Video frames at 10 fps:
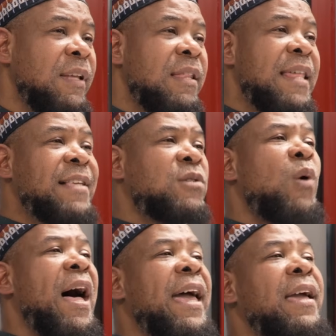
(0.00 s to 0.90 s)
That's
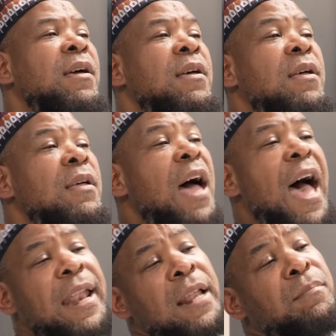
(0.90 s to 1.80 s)
why
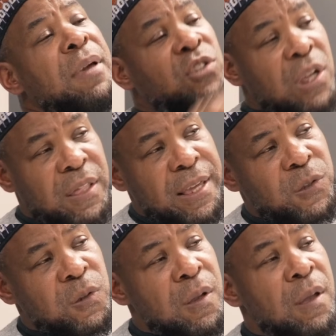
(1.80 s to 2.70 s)
I didn't mention
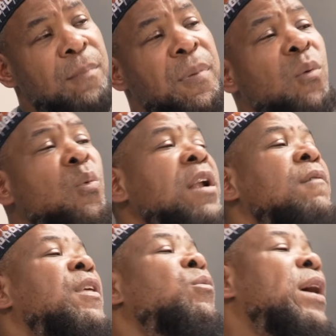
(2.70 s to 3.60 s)
this, but one
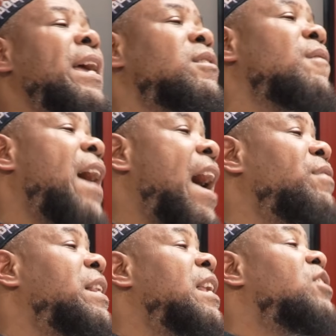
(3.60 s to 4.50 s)
of the ways of
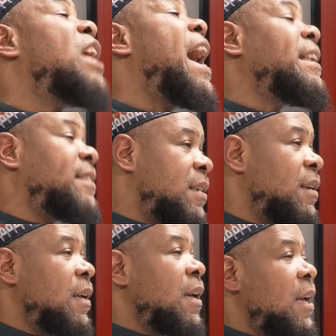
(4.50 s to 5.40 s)
having najat
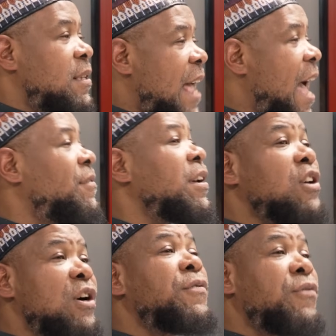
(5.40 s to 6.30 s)
is having
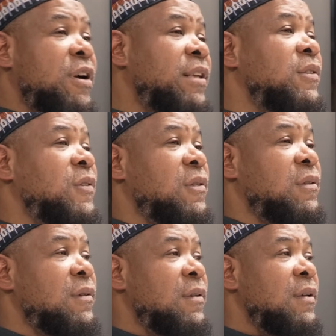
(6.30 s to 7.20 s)
good friends.
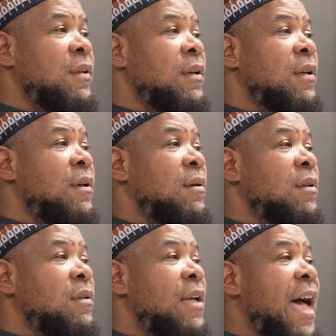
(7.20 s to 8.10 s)

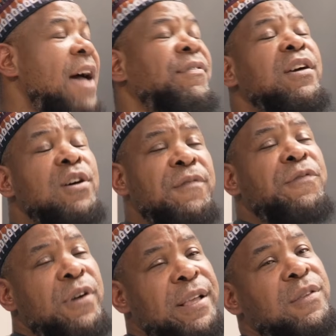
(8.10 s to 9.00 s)
Having good
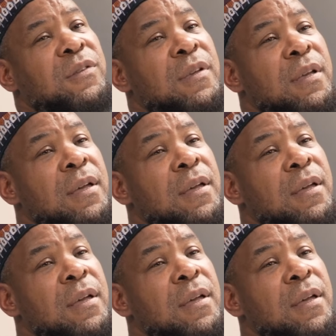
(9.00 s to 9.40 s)
friends.